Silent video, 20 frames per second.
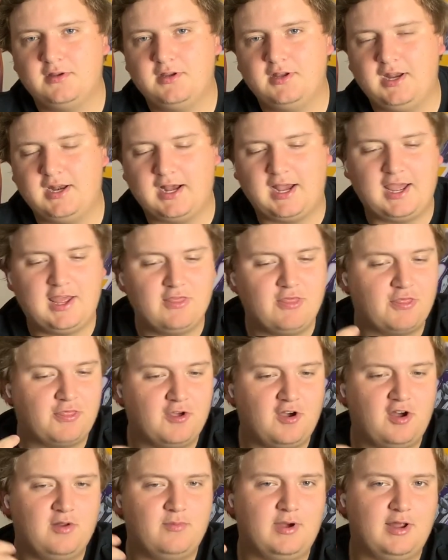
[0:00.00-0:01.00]
And I hadn't
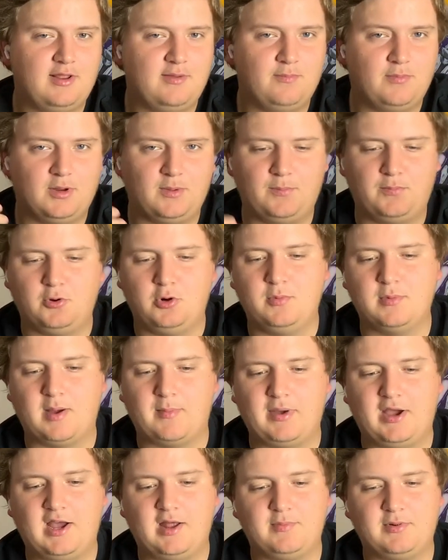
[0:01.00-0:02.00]
thought about it, but it blew my
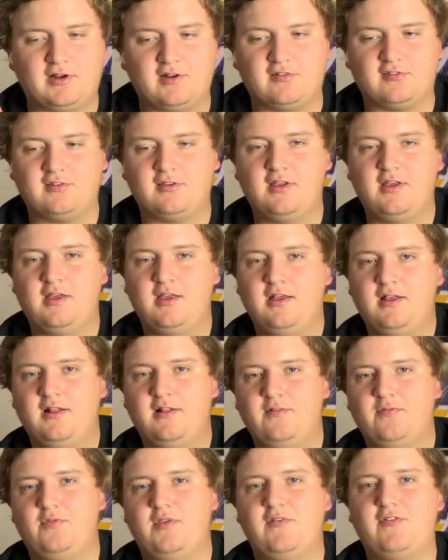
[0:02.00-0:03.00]
mind because
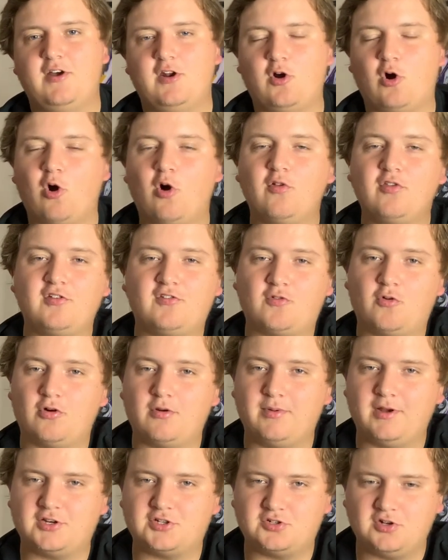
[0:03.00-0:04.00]
they've had all these
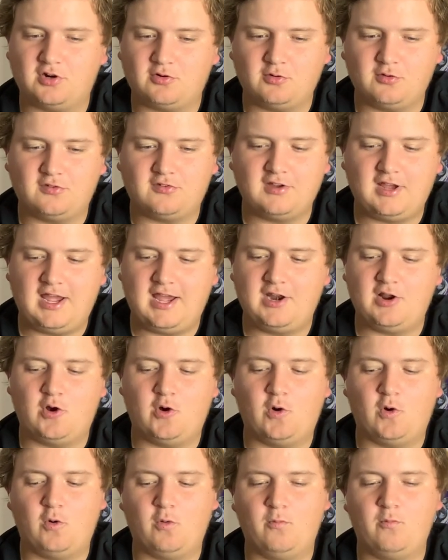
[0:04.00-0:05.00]
quarterback struggles at
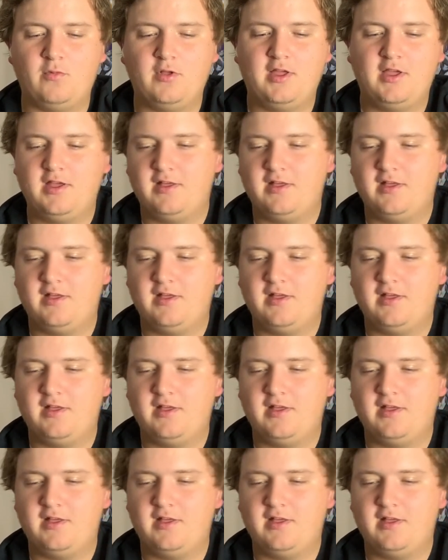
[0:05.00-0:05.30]
home.